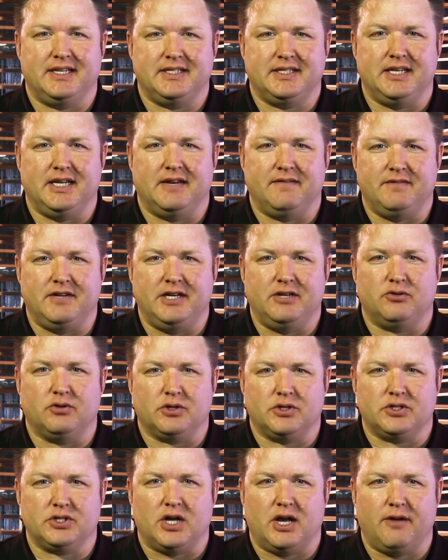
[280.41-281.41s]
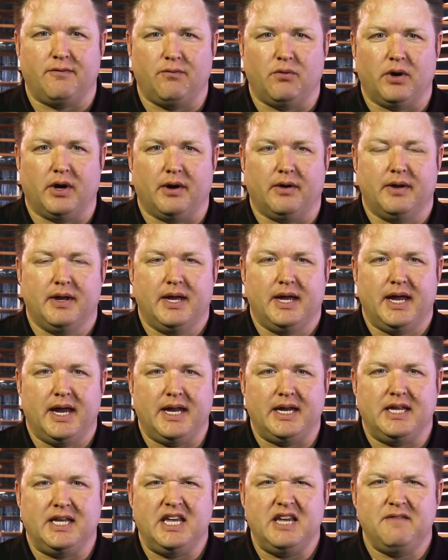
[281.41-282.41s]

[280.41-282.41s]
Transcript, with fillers: a seat of Dietrich software and